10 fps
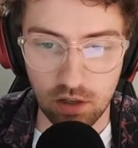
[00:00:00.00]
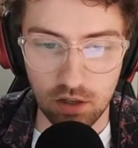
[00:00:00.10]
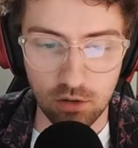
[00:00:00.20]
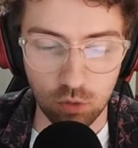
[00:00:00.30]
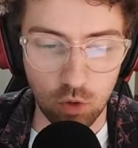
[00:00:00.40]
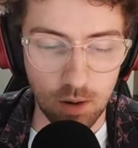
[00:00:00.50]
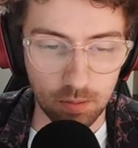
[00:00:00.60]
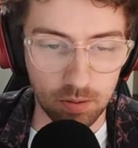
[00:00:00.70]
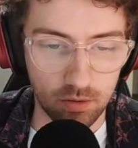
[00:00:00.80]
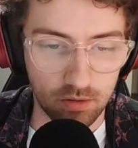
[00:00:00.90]
grew up
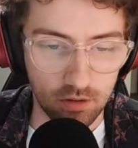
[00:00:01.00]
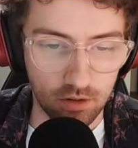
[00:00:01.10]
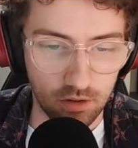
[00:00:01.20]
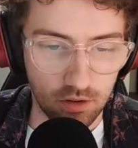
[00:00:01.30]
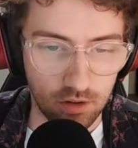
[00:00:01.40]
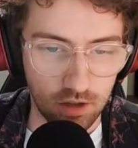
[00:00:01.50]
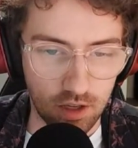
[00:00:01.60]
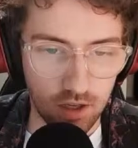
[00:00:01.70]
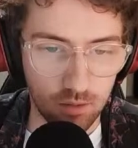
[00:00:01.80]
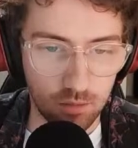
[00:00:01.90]

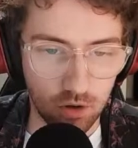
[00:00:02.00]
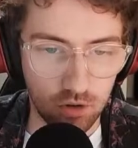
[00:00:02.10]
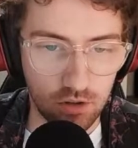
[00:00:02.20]
only